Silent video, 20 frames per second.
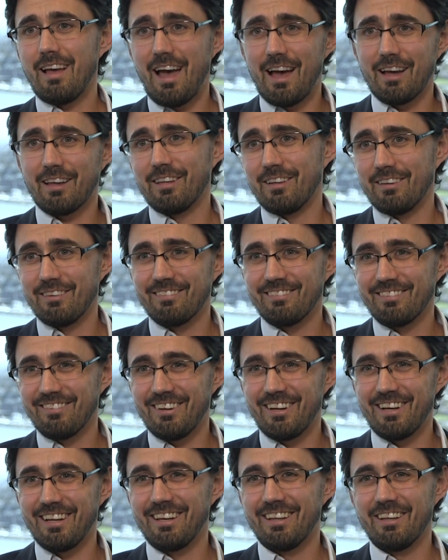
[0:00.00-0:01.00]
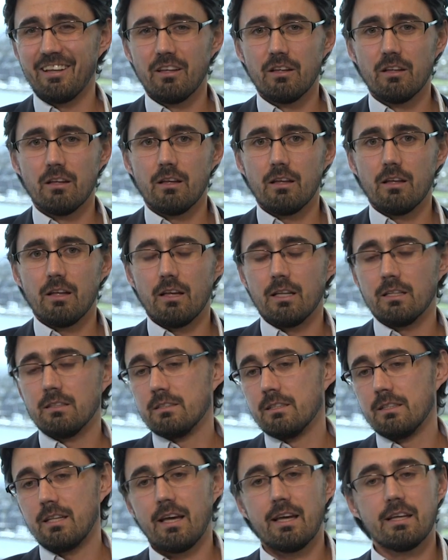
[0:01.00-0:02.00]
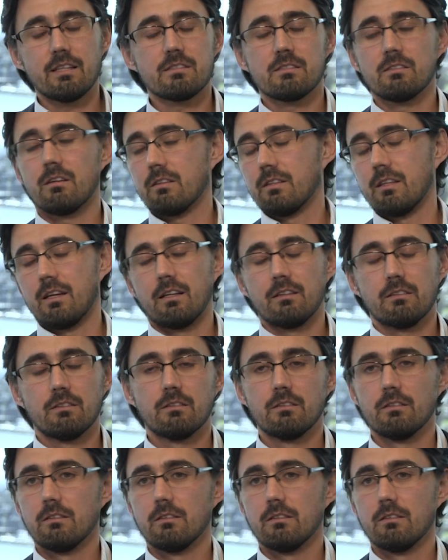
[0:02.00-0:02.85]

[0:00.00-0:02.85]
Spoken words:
hacking, right? Today it's not that.